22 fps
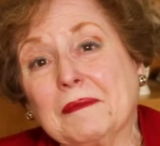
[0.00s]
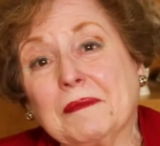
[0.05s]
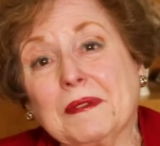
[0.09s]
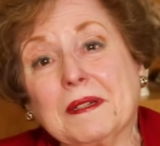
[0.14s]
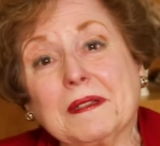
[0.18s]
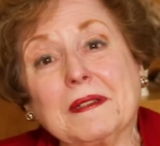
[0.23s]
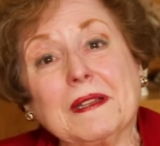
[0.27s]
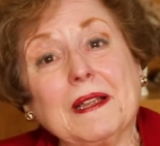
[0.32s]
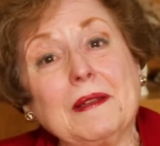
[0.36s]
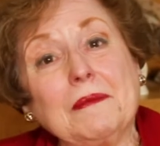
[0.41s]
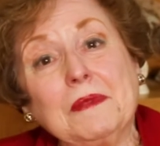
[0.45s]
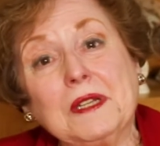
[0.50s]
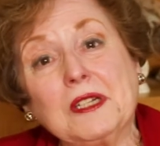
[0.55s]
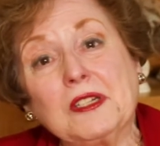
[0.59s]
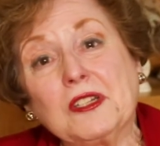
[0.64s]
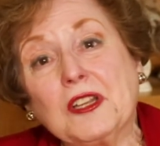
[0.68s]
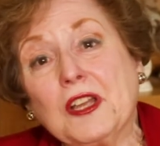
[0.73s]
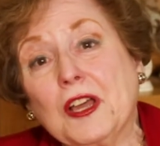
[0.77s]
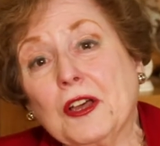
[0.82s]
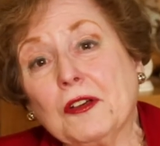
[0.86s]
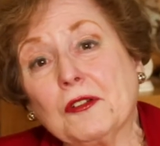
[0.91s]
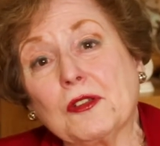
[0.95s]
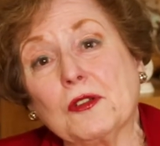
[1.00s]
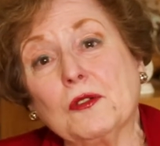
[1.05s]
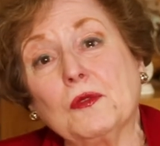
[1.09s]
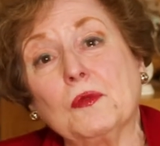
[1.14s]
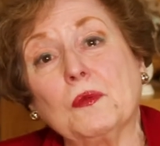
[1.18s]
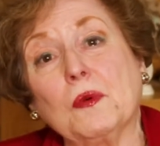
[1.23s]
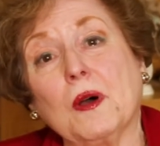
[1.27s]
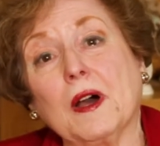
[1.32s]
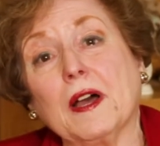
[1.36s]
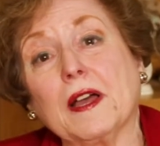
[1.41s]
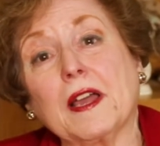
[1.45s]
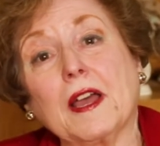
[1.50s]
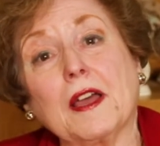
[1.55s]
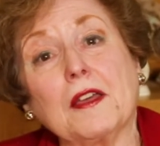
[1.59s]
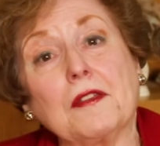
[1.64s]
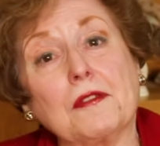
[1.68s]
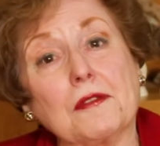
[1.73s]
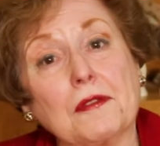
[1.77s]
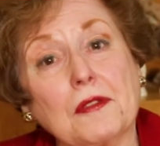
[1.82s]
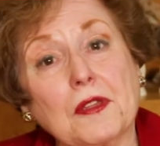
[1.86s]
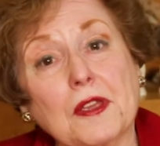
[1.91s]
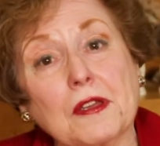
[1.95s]
But let me tell you why I
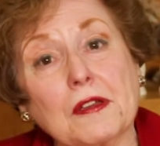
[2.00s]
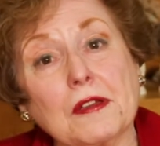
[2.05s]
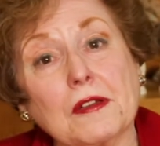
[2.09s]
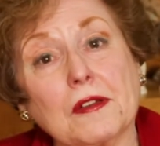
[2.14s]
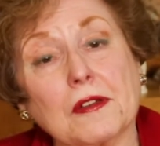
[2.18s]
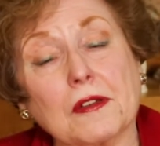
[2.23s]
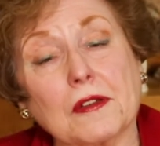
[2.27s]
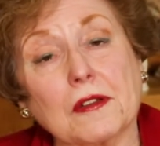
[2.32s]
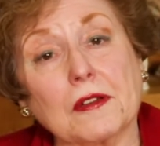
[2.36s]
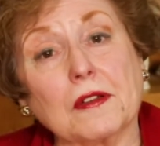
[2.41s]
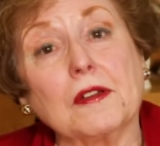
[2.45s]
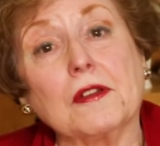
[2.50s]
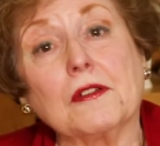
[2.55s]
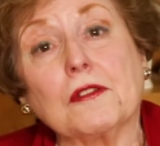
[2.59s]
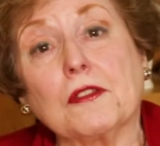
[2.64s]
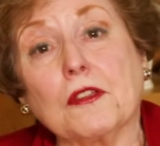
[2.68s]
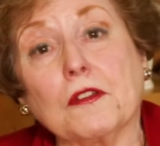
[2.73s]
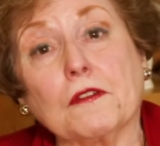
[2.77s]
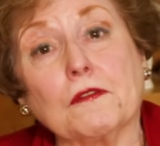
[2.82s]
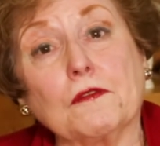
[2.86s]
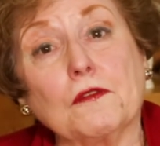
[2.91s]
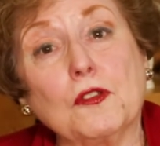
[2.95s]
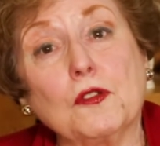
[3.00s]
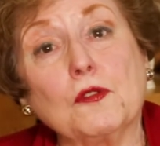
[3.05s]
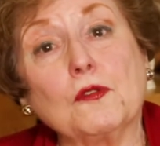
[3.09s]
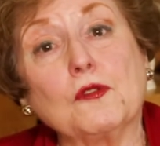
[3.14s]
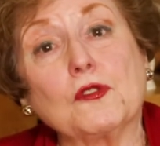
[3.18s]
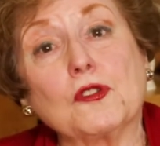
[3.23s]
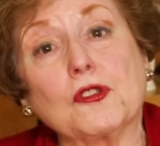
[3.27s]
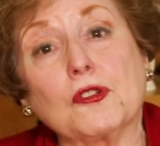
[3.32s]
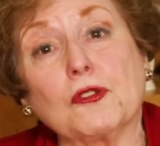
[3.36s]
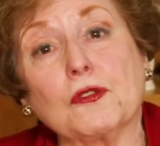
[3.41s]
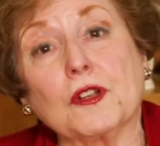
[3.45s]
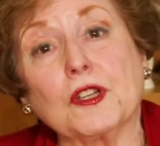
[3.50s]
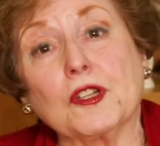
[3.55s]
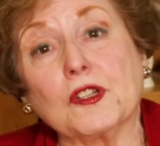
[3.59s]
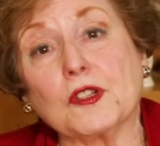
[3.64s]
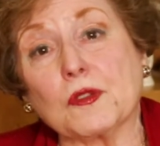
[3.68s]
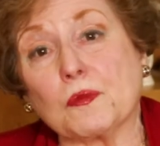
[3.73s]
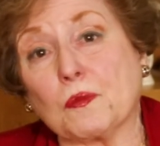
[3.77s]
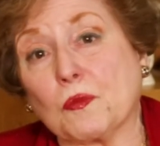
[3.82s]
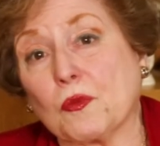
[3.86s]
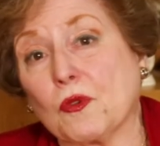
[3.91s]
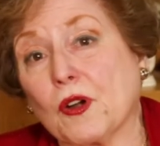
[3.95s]
think the future
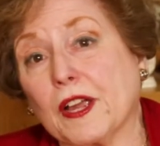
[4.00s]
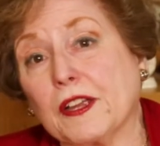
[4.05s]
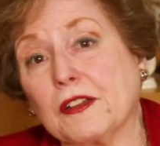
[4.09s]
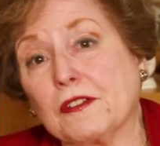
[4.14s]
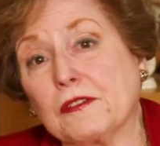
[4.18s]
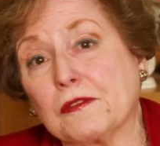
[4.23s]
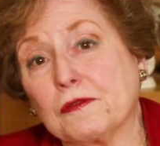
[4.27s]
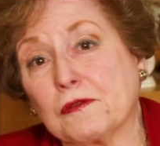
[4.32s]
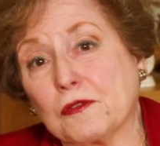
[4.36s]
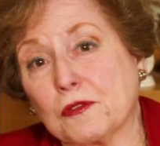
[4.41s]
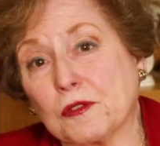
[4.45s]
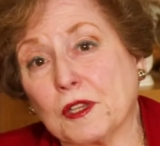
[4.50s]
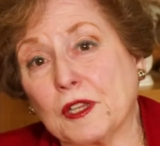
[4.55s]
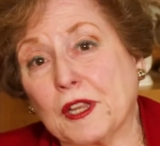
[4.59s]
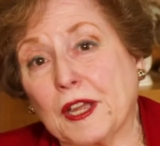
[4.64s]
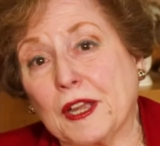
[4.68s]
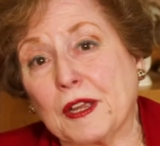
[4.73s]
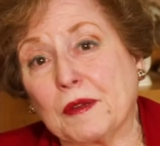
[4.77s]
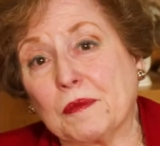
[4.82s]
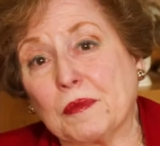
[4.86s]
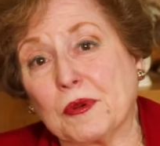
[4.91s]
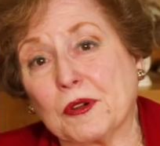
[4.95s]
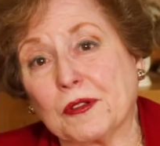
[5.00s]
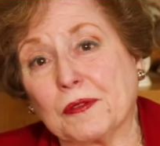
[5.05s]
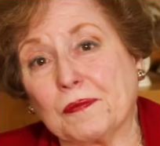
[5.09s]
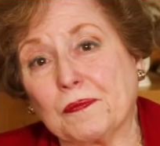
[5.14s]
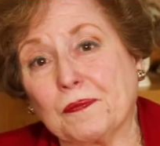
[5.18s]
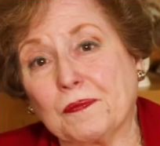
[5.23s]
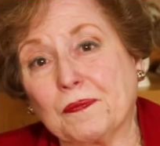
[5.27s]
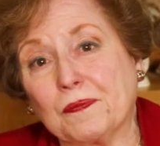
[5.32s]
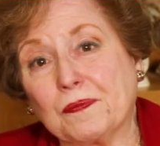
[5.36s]
is bright for labor.